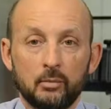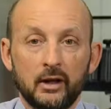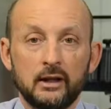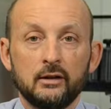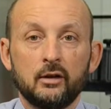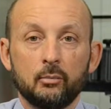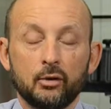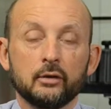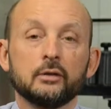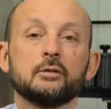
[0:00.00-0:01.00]
it back into the
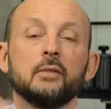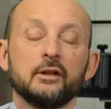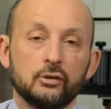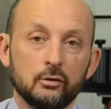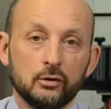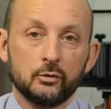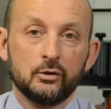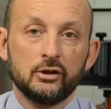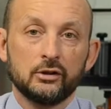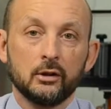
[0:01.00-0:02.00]
product, make sure it
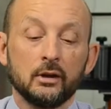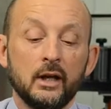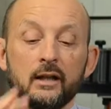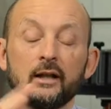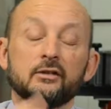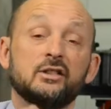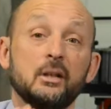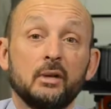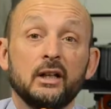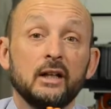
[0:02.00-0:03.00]
switches on. That's
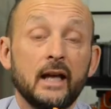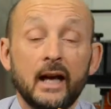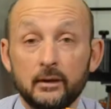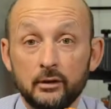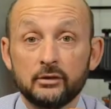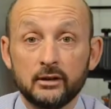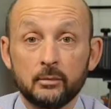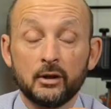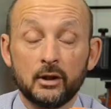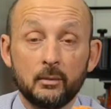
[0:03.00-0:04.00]
typically how you
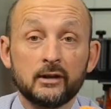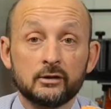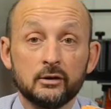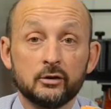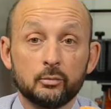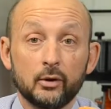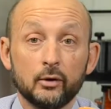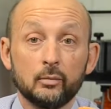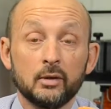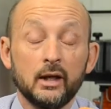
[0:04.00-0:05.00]
set up a capacitance
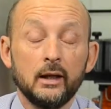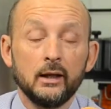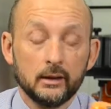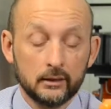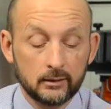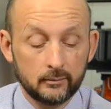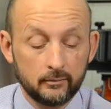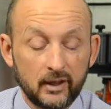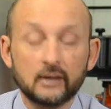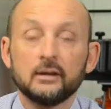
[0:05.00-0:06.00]
probe.
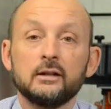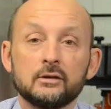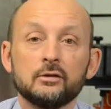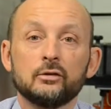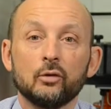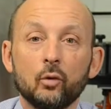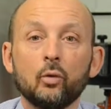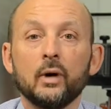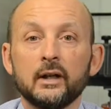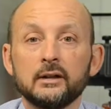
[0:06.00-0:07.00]
Um, that isn't
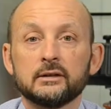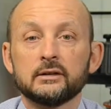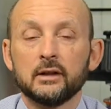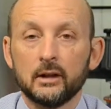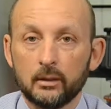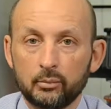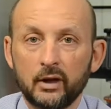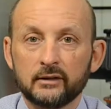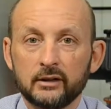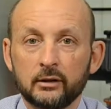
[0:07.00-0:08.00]
always uh,
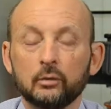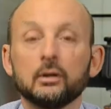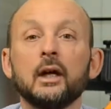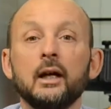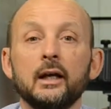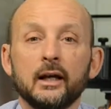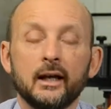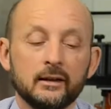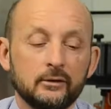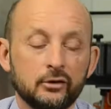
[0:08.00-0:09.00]
practical
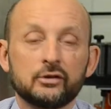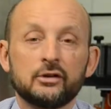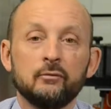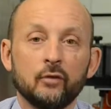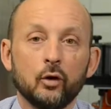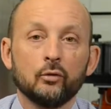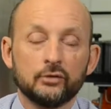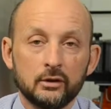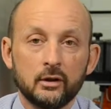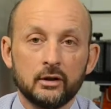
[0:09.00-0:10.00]
and just
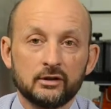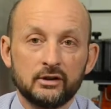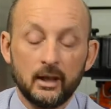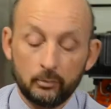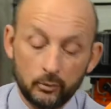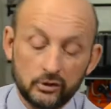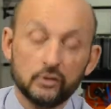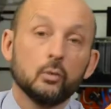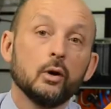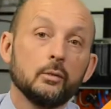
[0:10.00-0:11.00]
involves another step which
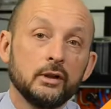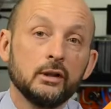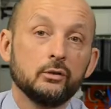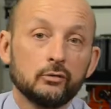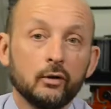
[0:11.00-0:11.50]
is why we use